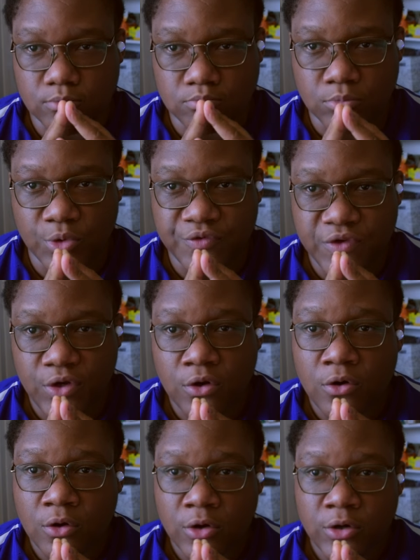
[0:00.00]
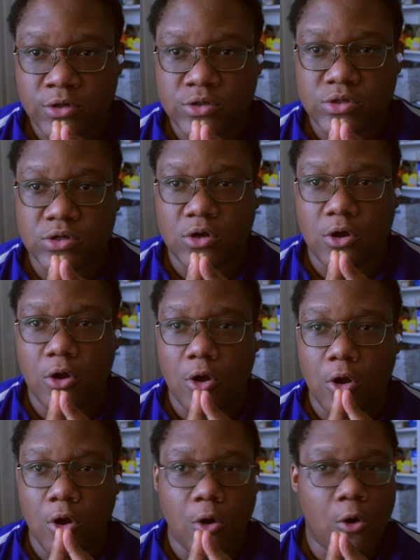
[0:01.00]
moviegoers
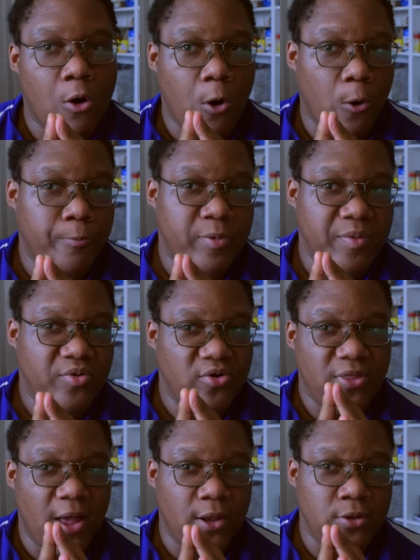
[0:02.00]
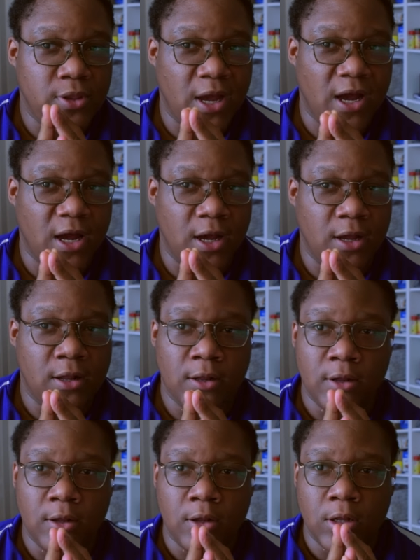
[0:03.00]
or people that that
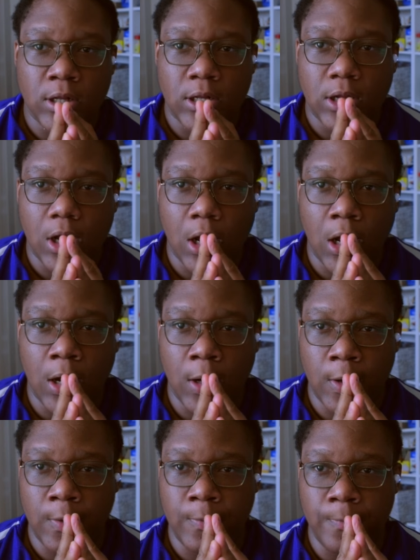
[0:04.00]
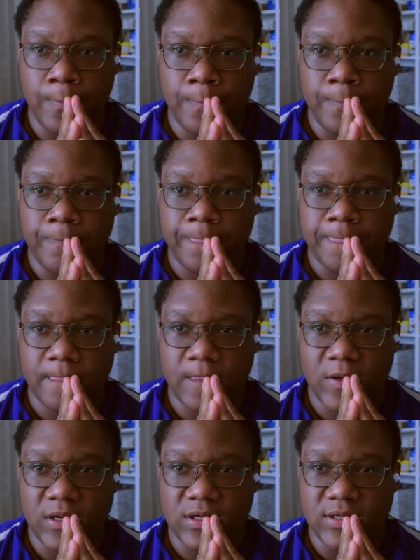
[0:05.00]
um,
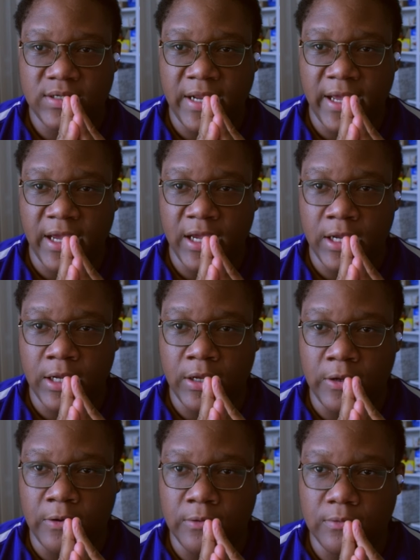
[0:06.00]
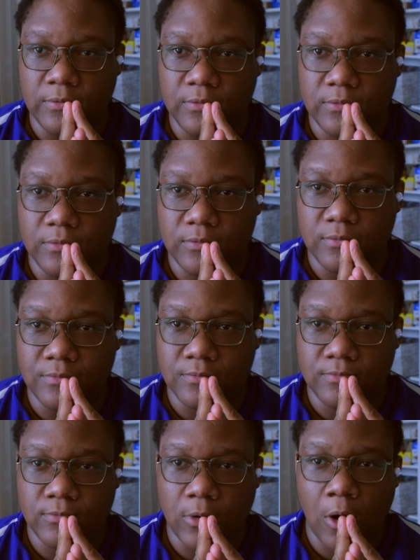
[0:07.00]
they
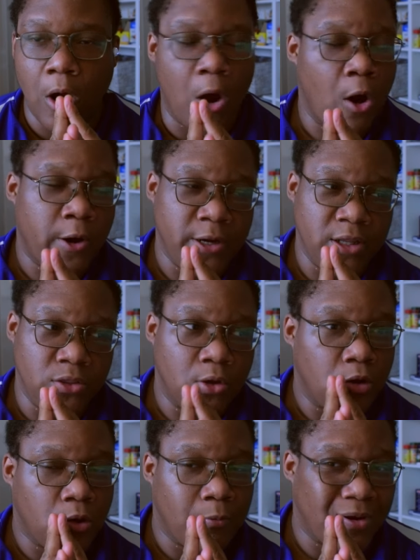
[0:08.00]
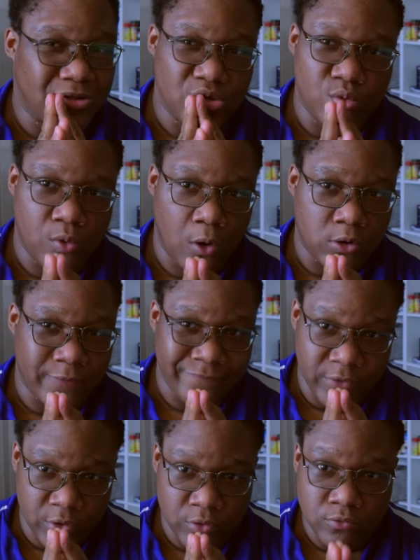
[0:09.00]
already know about the world of
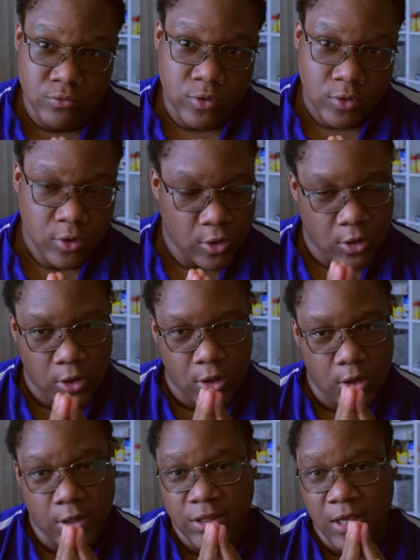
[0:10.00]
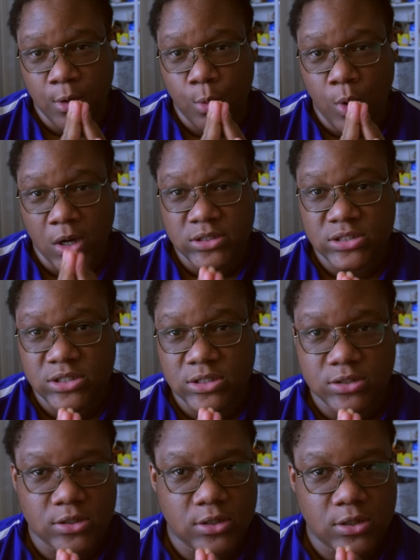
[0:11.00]
Dune. They watched
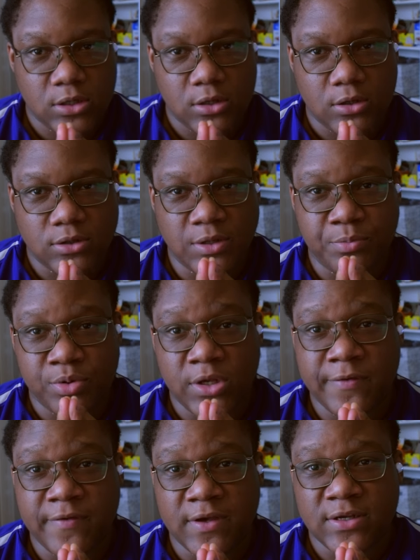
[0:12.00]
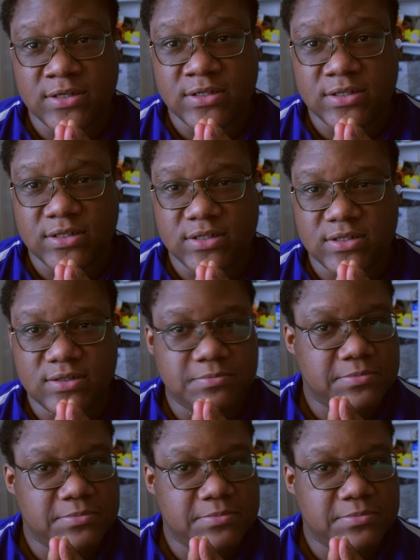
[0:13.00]
the previous